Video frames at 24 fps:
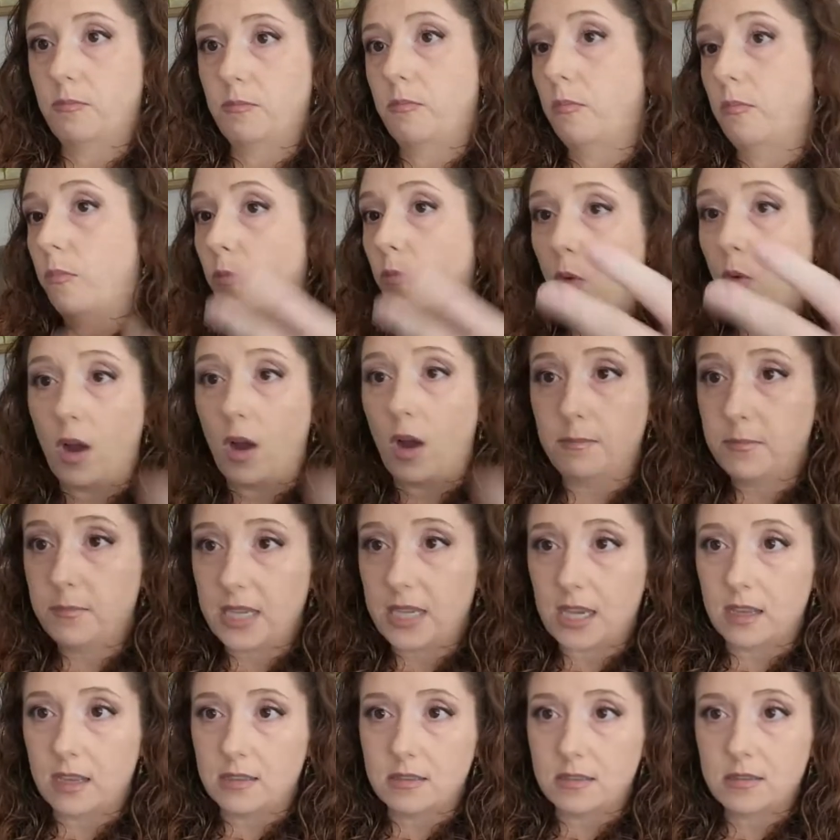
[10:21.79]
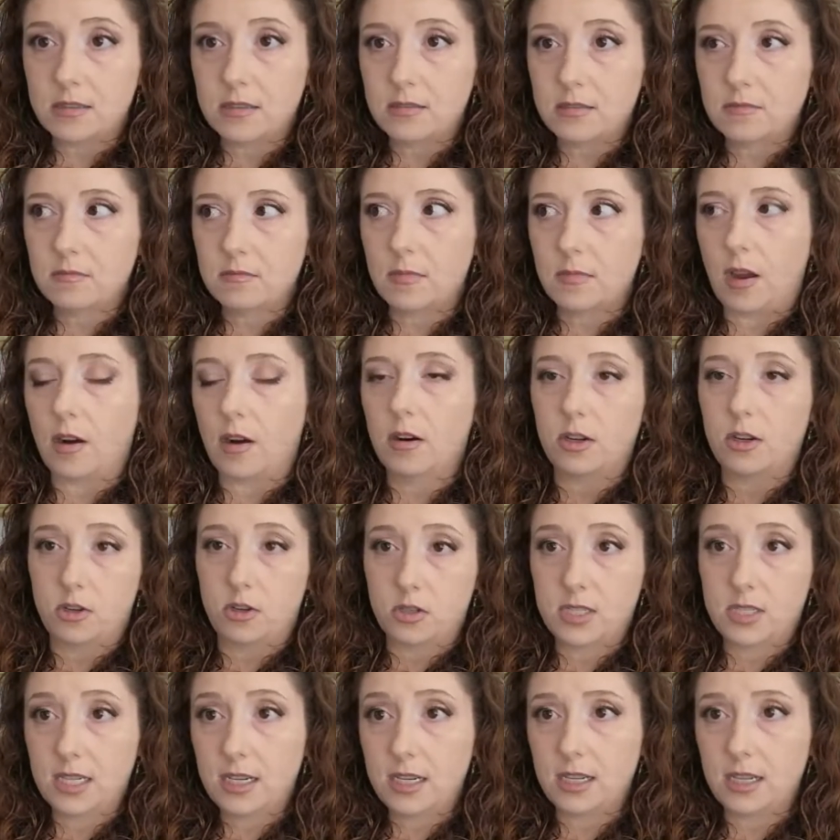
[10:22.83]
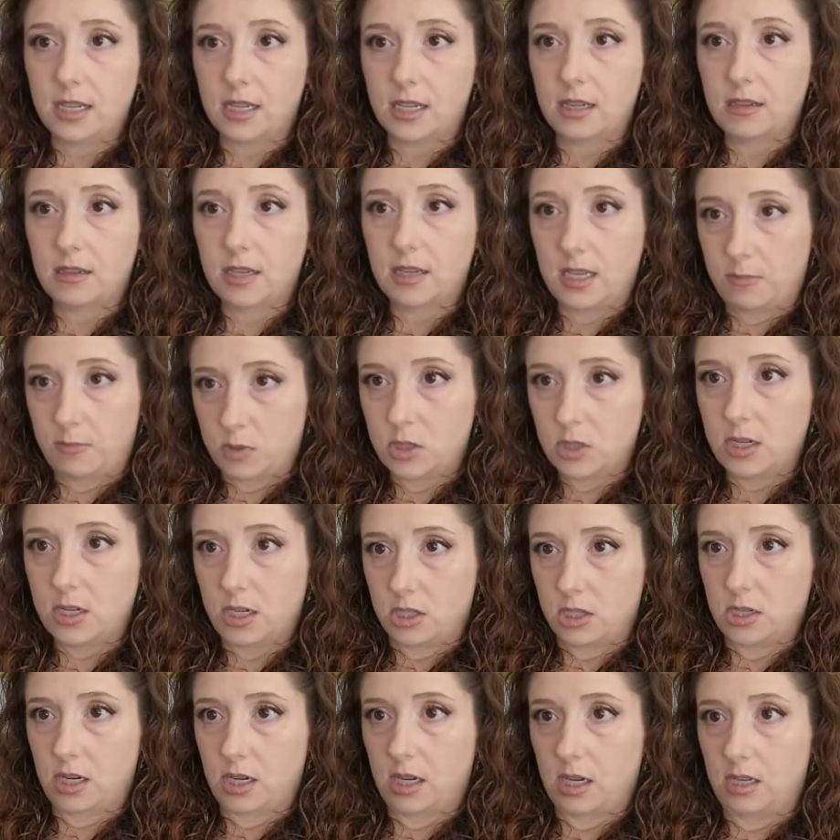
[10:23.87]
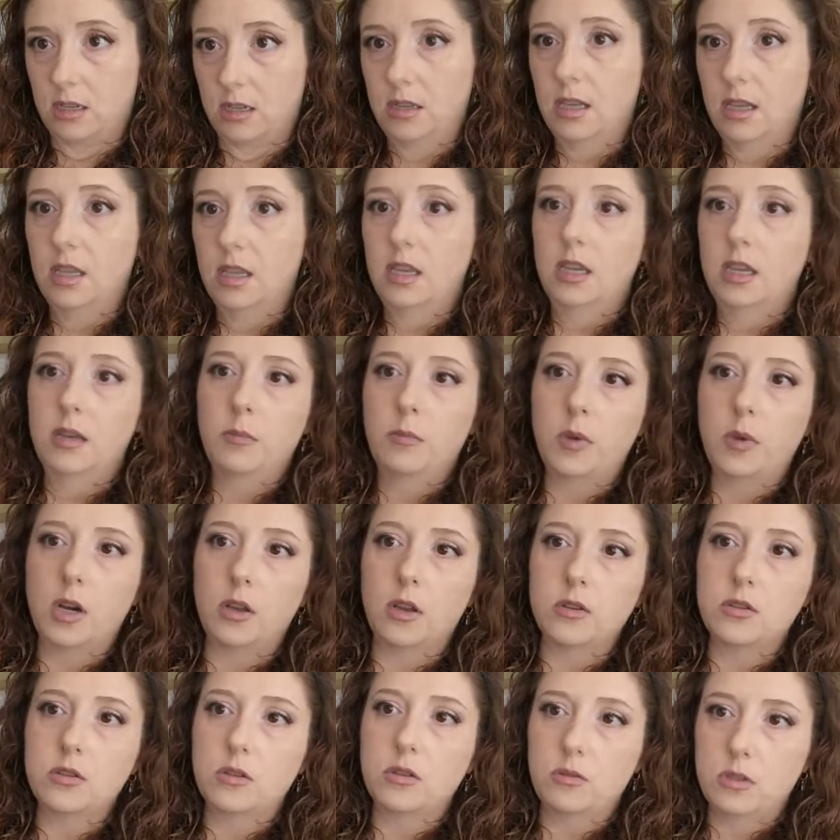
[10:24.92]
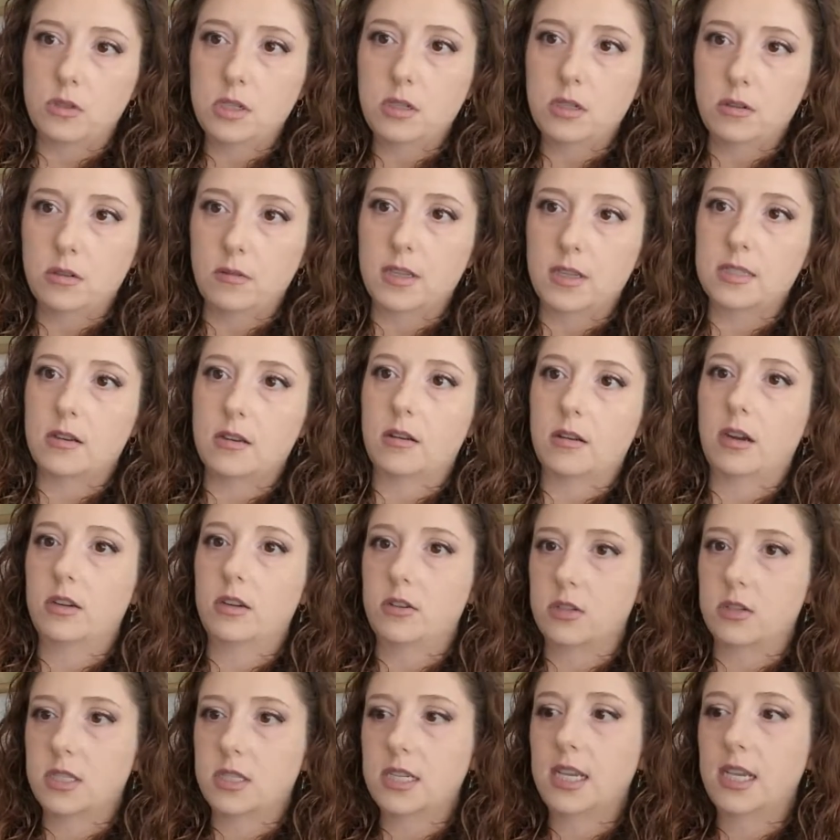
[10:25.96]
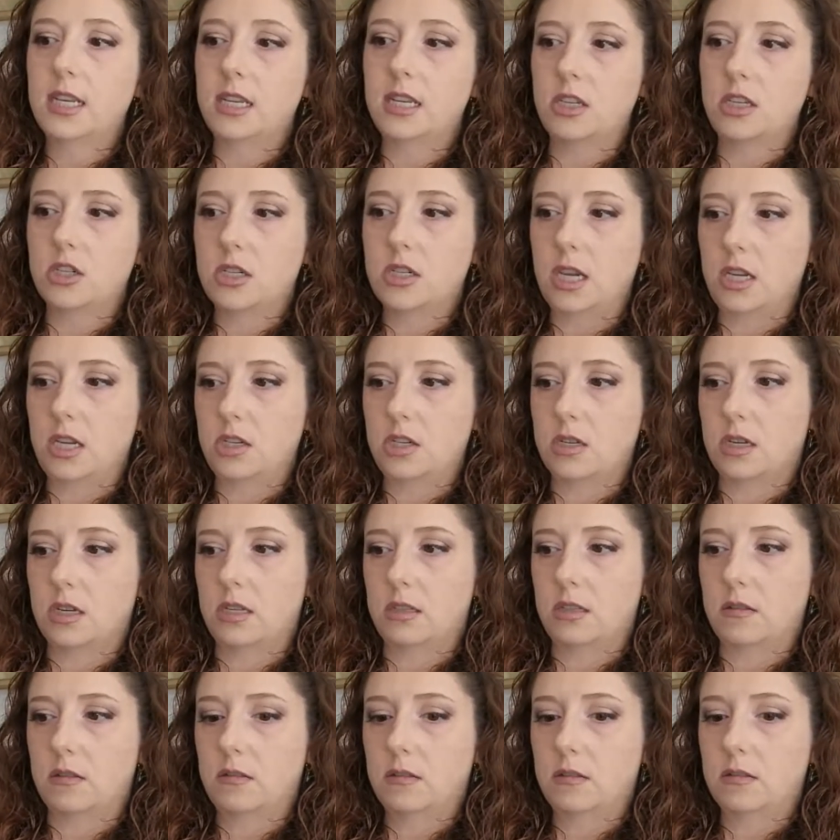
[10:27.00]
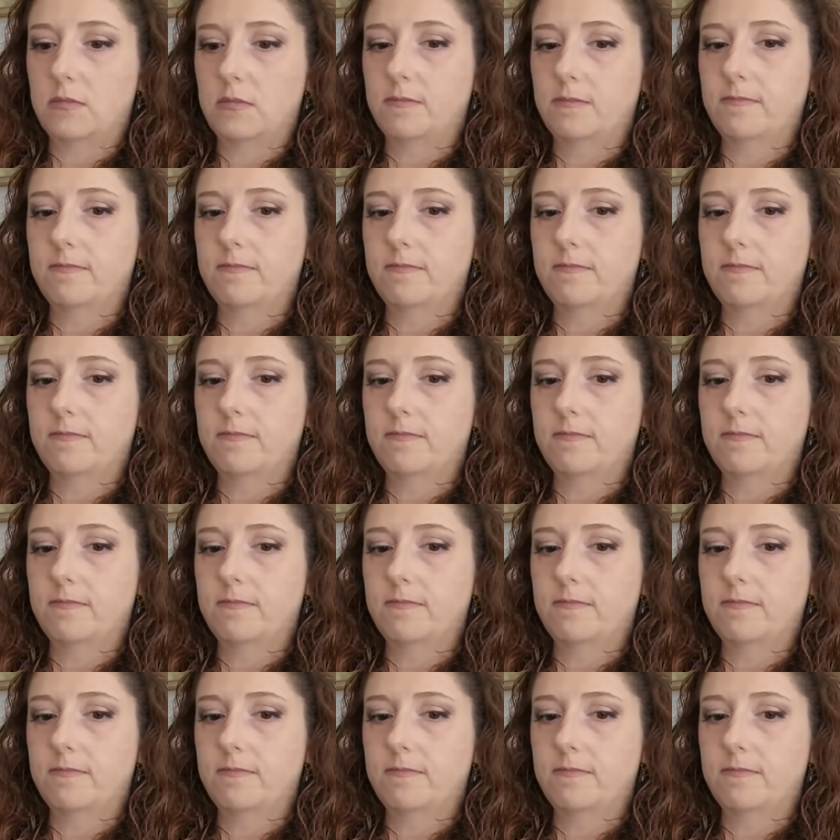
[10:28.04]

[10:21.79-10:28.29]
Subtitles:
One, because our understanding keeps changing, but also two, as our understanding changes,